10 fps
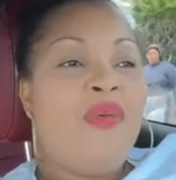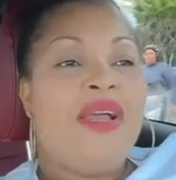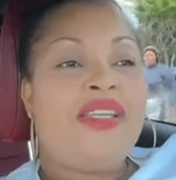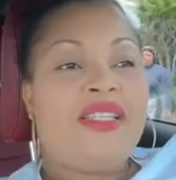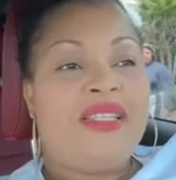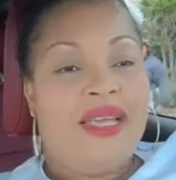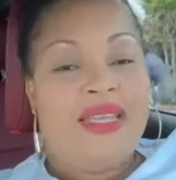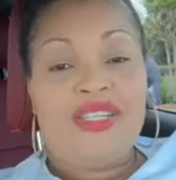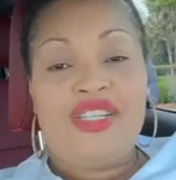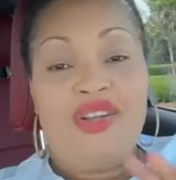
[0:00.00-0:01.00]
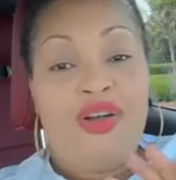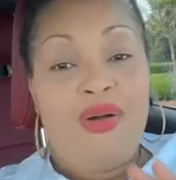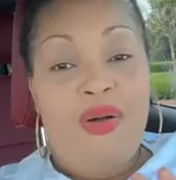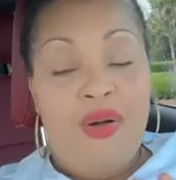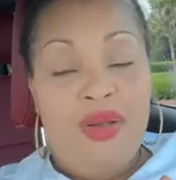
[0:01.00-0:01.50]
When she take it, she
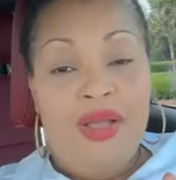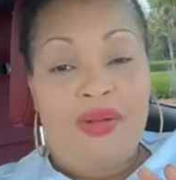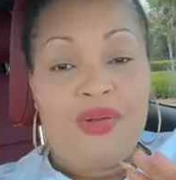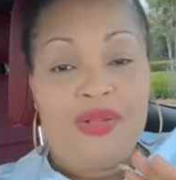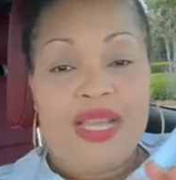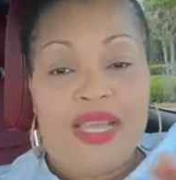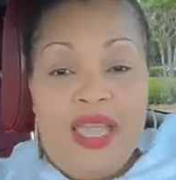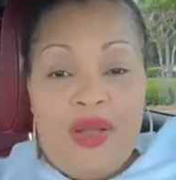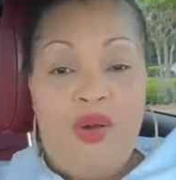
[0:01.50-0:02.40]
not only gonna take